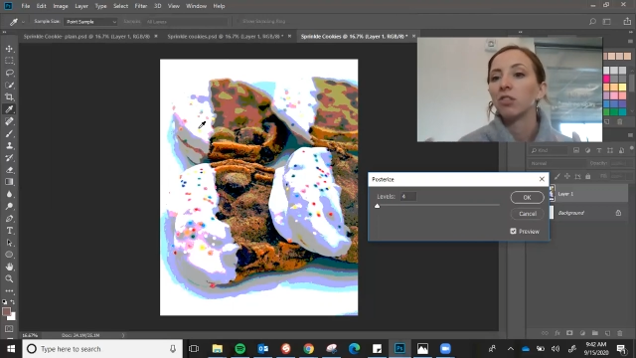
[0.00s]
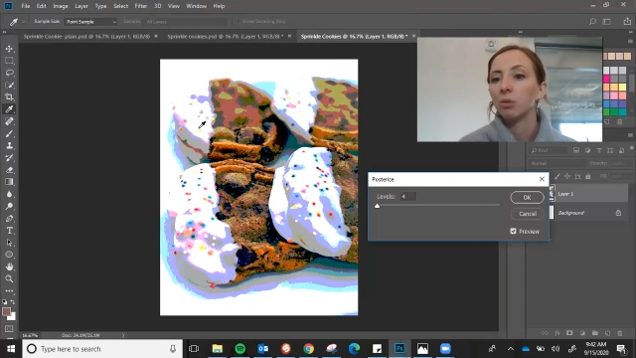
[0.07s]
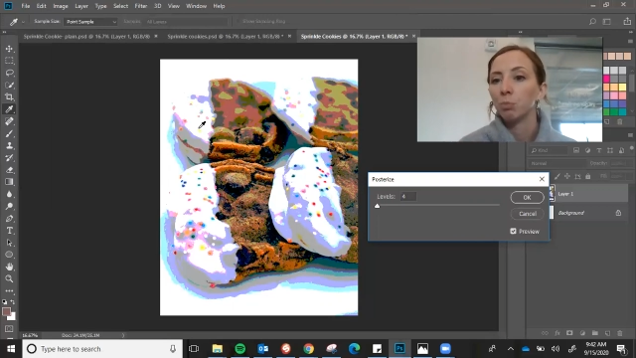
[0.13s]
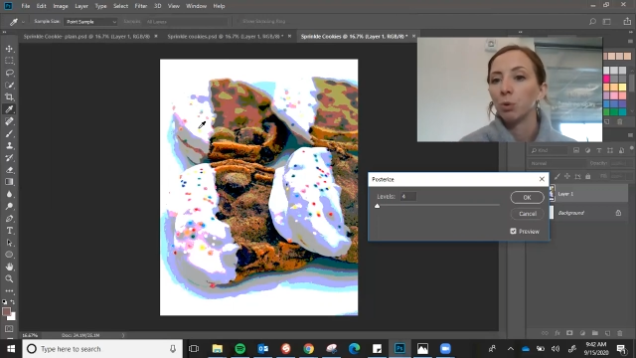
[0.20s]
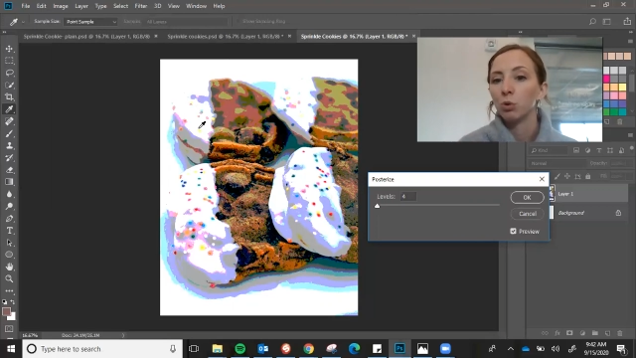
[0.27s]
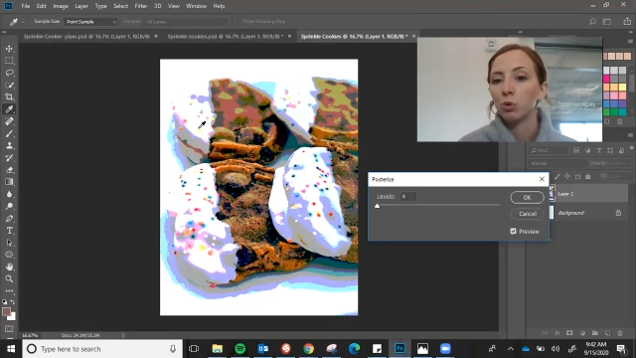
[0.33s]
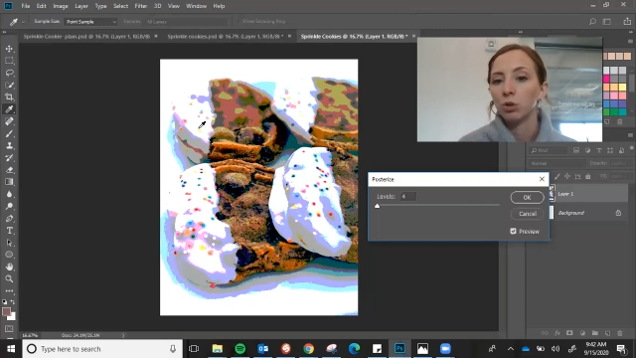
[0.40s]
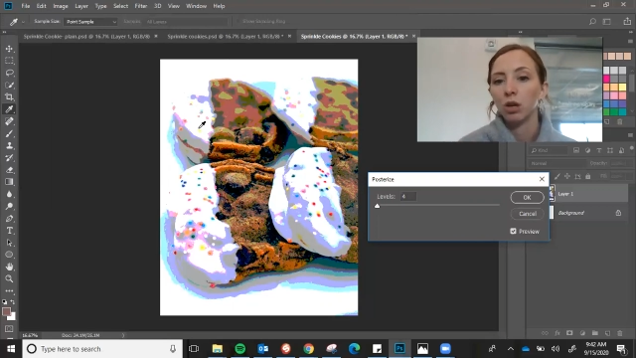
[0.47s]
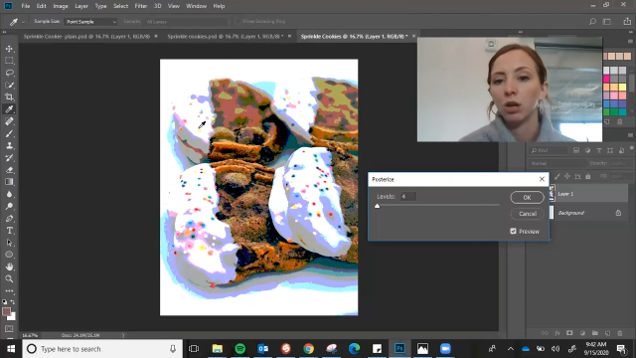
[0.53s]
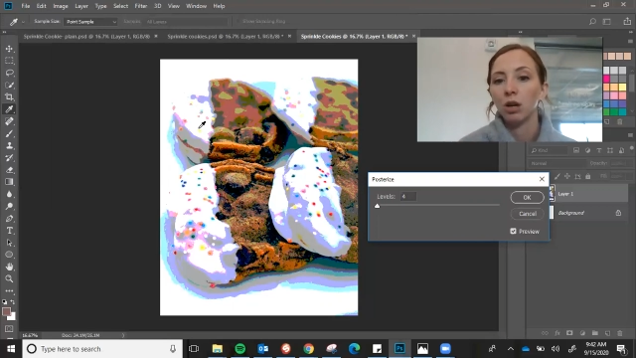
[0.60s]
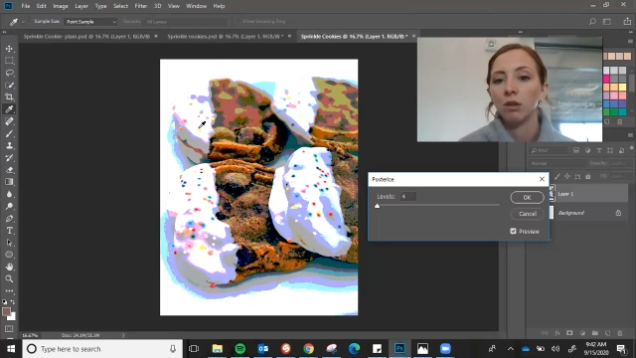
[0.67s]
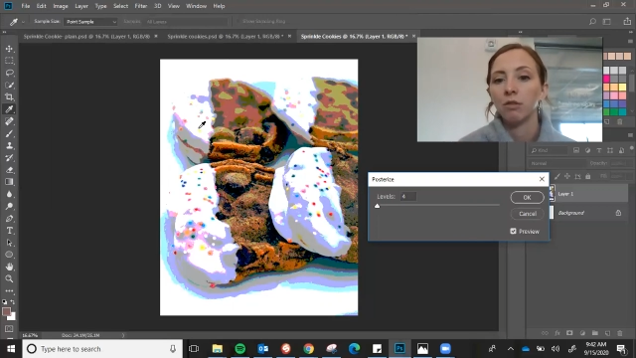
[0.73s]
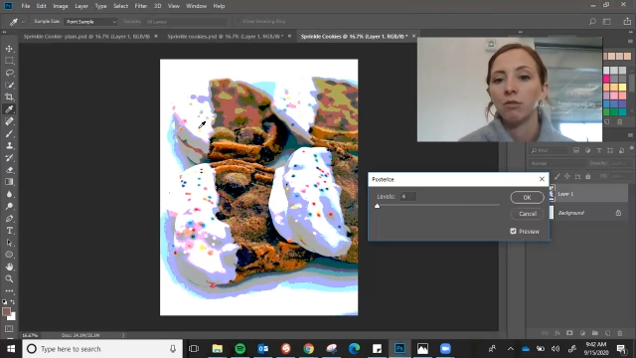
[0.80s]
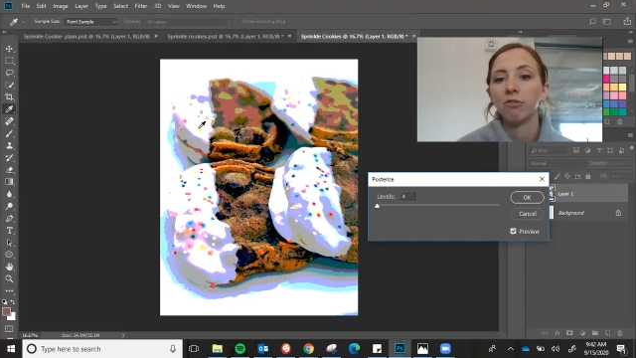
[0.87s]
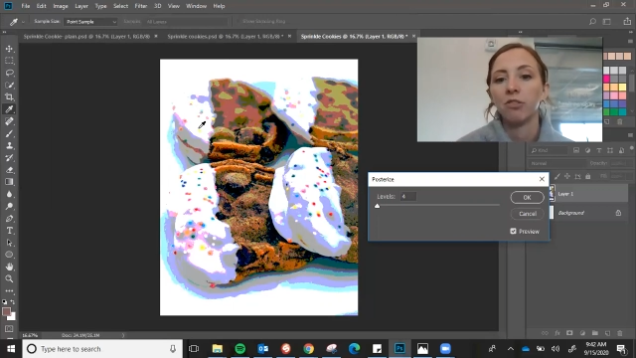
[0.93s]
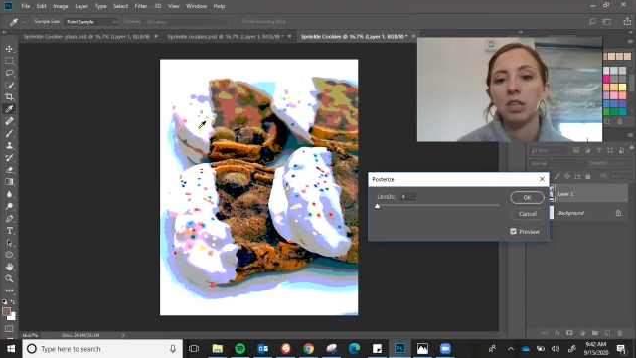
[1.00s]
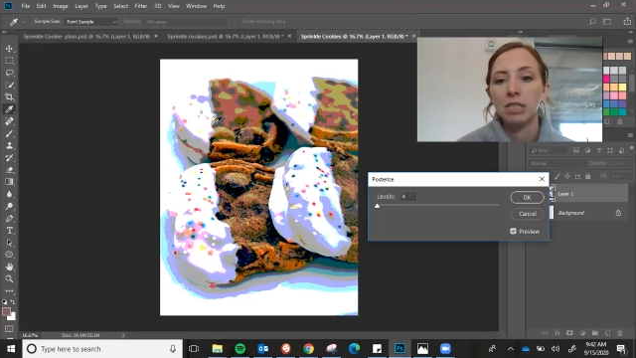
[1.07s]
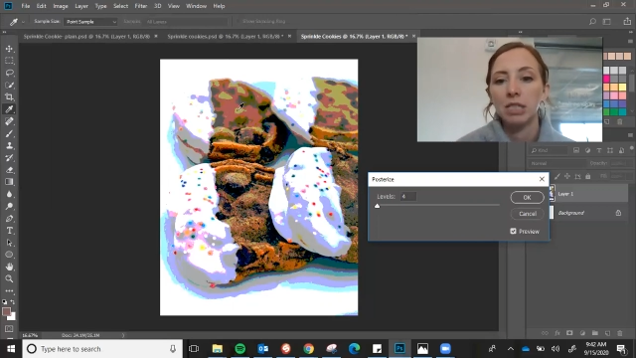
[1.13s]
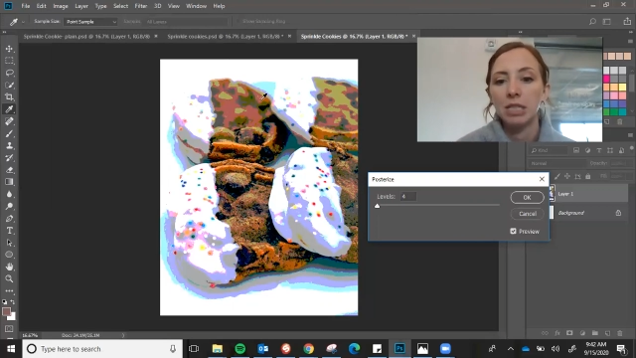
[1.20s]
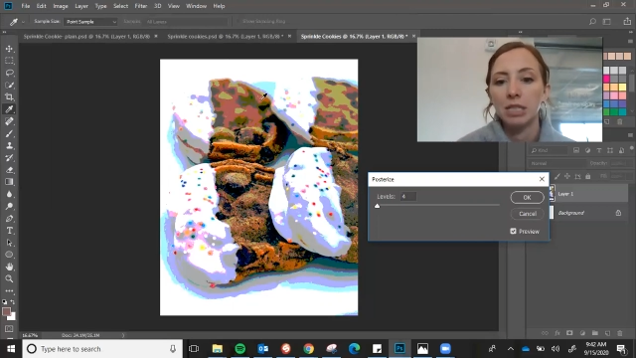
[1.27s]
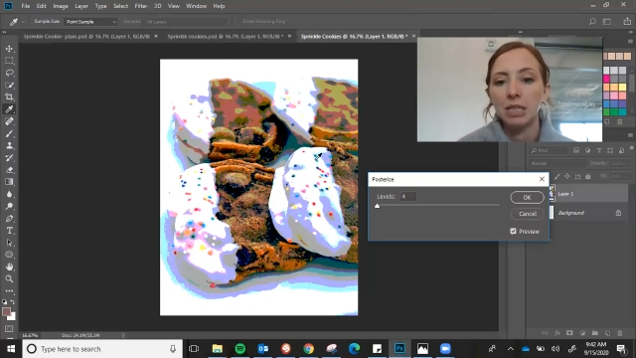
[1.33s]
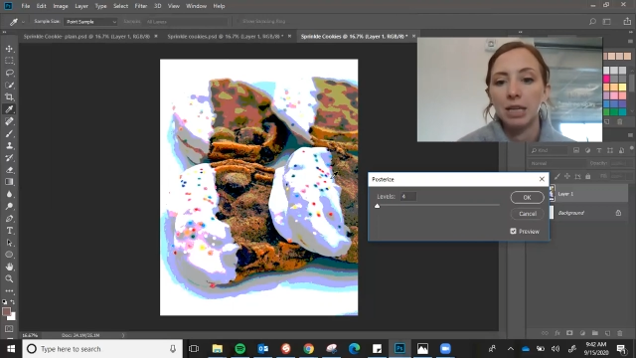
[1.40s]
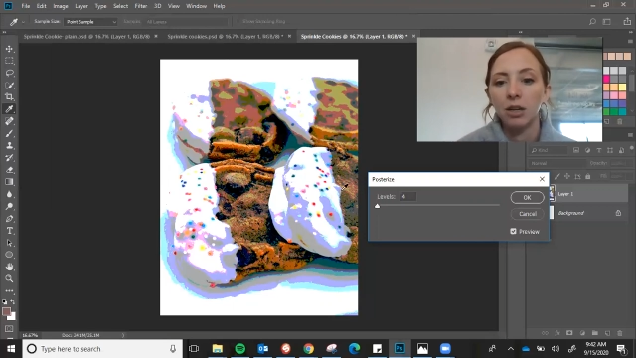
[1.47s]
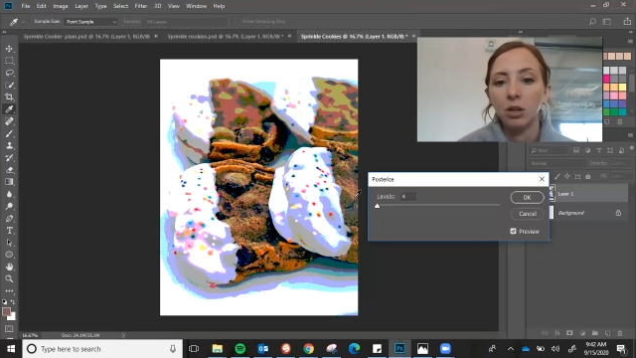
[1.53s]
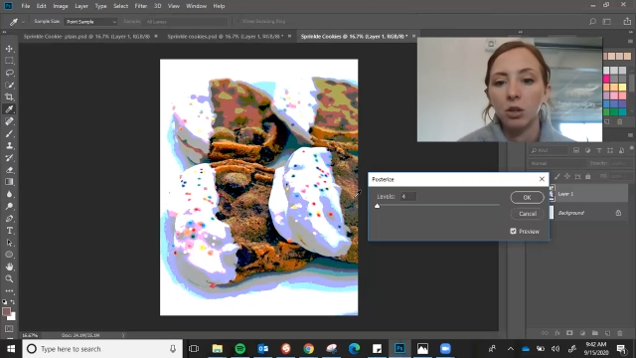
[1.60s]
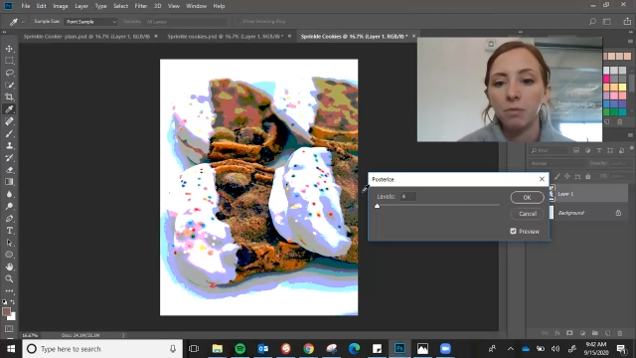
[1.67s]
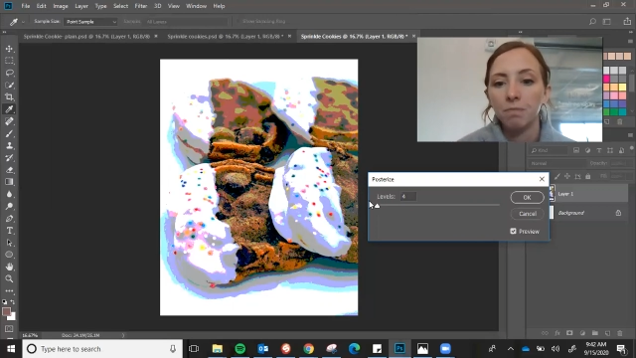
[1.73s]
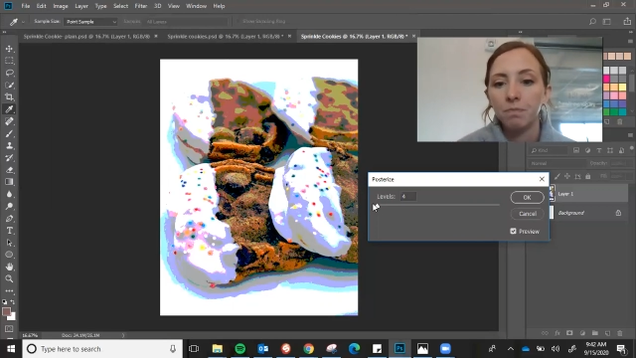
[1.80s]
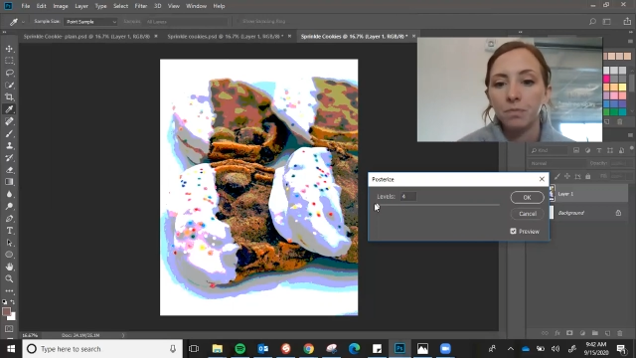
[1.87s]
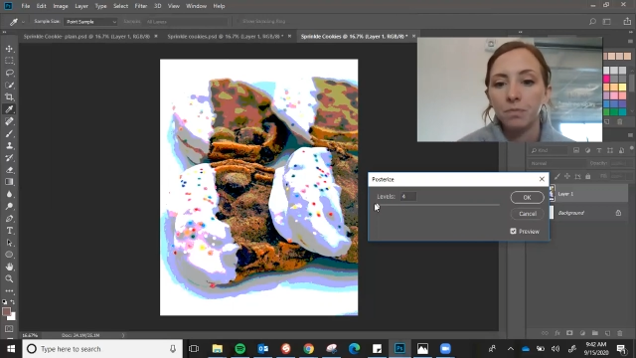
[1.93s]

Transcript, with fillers: the bulk of the detail.